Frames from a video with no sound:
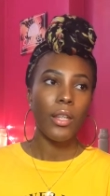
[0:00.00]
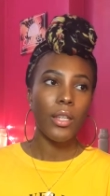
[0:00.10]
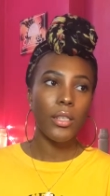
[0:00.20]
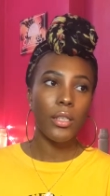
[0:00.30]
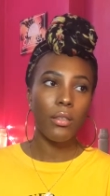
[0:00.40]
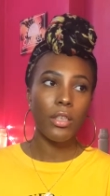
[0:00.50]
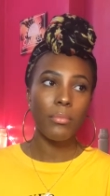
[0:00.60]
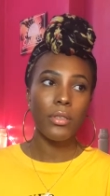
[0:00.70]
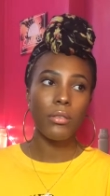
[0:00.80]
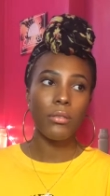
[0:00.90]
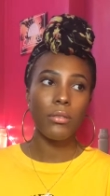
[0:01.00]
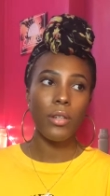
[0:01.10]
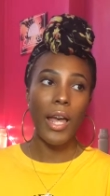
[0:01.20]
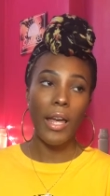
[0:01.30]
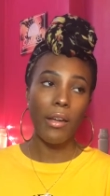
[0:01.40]
he told them to
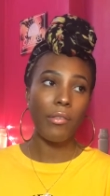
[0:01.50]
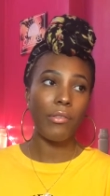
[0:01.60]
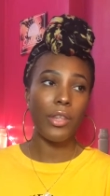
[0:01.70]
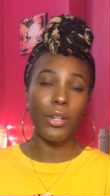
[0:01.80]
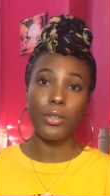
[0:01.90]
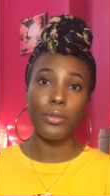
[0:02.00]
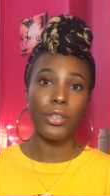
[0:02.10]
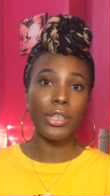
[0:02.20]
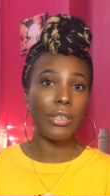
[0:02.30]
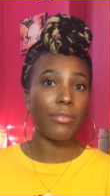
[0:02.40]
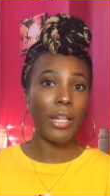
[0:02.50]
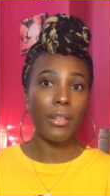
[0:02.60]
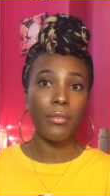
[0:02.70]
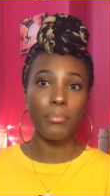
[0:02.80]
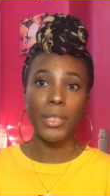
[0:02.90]
have their eulogies
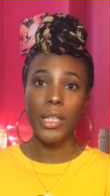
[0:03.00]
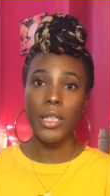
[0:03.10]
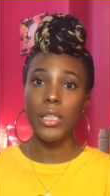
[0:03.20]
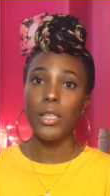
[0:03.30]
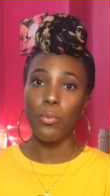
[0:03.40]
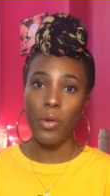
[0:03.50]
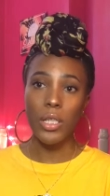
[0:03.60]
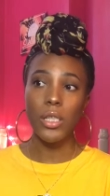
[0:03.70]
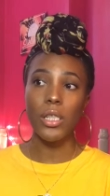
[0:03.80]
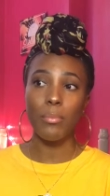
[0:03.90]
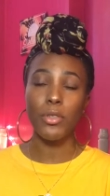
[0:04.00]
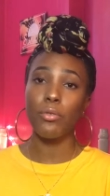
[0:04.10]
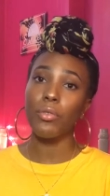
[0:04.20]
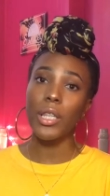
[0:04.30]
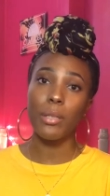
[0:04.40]
ready because he wants them to
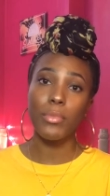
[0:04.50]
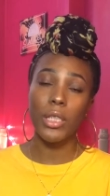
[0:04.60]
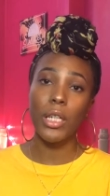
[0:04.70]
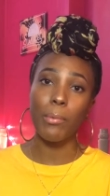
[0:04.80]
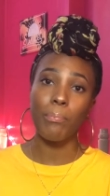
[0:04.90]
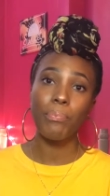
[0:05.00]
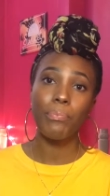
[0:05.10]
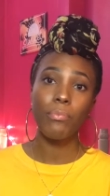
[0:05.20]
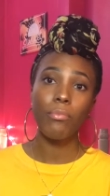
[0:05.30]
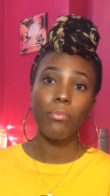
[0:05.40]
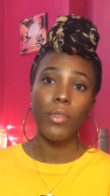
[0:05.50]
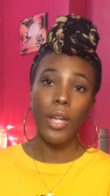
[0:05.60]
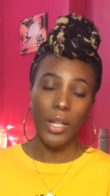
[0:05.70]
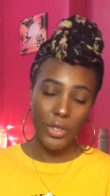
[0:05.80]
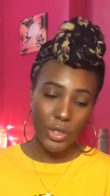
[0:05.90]
read them to him
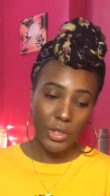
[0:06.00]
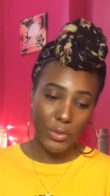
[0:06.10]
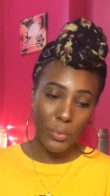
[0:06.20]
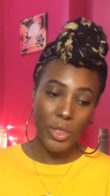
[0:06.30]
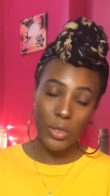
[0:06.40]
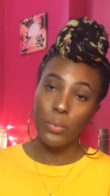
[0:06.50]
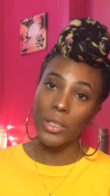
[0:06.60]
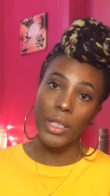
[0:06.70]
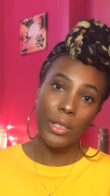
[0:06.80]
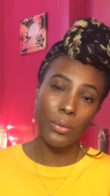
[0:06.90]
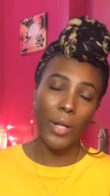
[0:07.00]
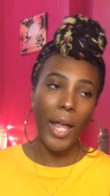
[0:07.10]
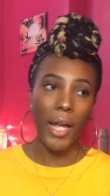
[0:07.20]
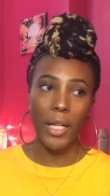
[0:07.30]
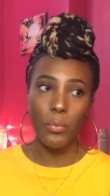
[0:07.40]
at a church, which is what they do.
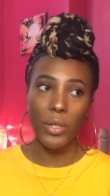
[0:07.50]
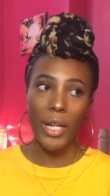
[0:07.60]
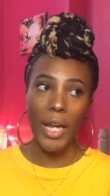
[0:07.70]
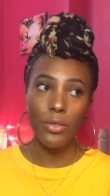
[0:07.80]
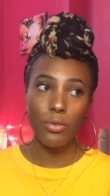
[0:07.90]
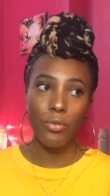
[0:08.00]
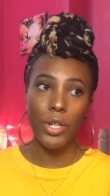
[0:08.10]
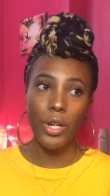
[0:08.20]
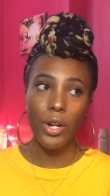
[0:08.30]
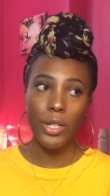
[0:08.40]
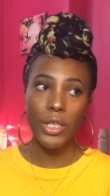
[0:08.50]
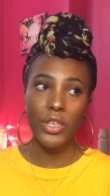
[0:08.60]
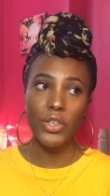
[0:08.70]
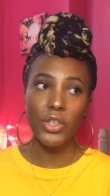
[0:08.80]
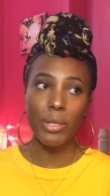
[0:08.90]
And when Hazel read
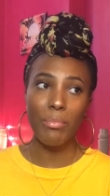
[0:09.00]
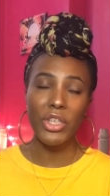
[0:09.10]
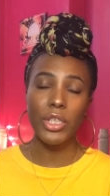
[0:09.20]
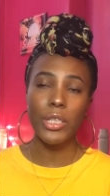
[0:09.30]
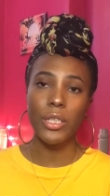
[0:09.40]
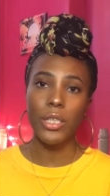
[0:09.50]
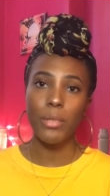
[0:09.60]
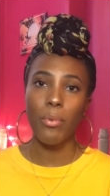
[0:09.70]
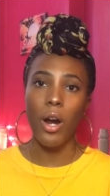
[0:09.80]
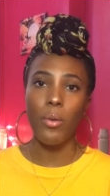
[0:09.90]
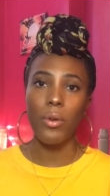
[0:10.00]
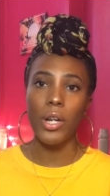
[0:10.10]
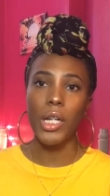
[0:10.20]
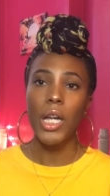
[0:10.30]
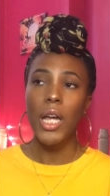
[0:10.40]
hers, she mentions this part
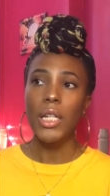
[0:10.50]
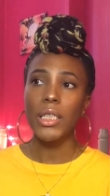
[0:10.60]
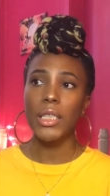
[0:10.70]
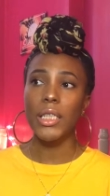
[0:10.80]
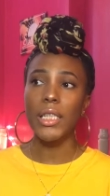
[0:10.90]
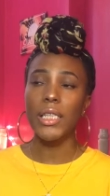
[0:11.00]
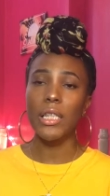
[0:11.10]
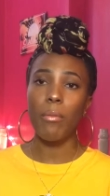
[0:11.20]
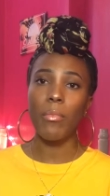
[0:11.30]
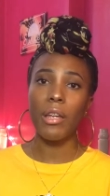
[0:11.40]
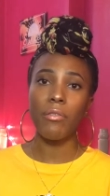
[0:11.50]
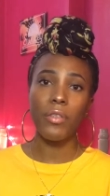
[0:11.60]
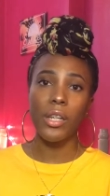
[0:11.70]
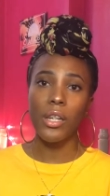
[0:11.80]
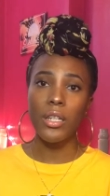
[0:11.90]
where she says some
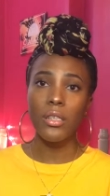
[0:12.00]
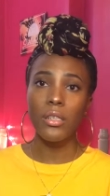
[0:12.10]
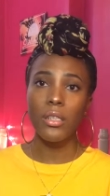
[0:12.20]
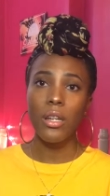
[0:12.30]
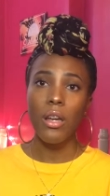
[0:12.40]
infinities